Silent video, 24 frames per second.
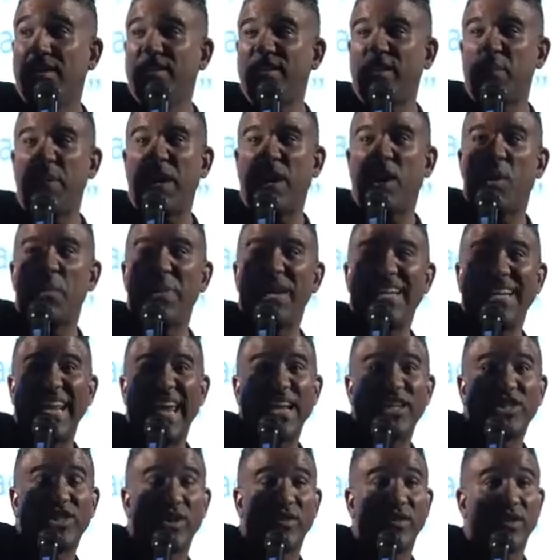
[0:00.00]
to becoming
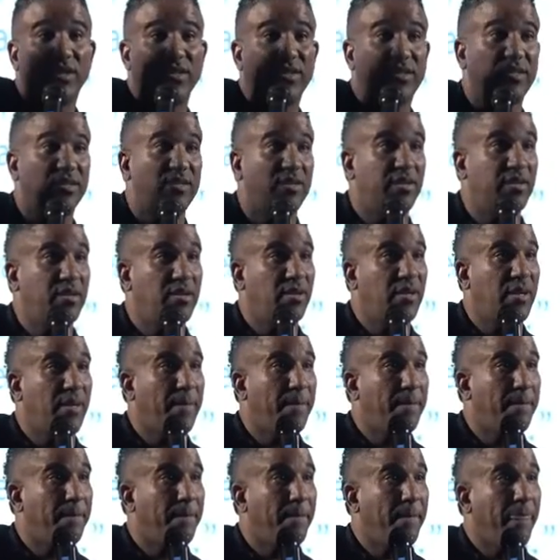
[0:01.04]
dangerous?
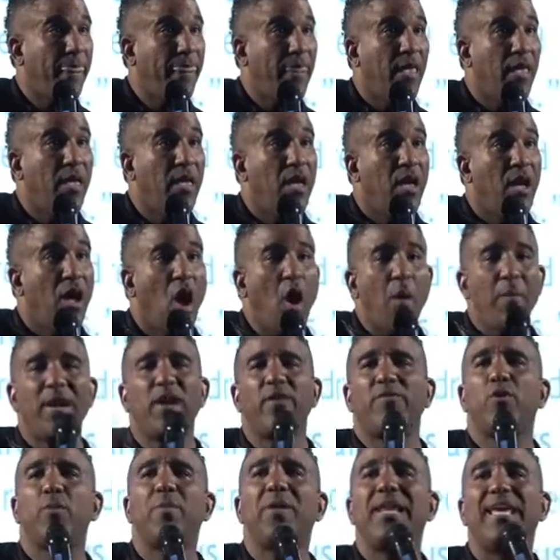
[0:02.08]
How many
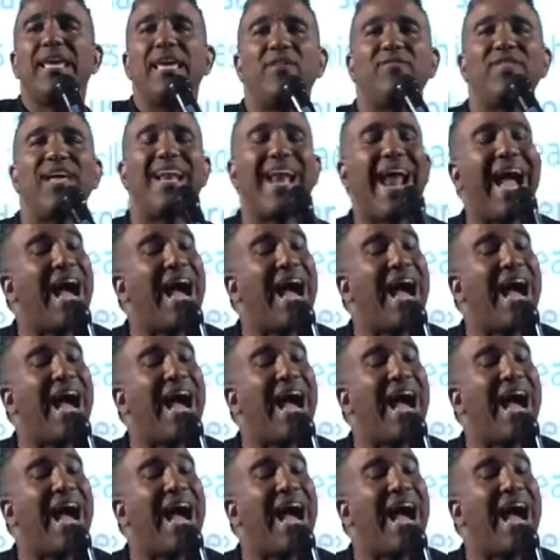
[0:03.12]
of you believe that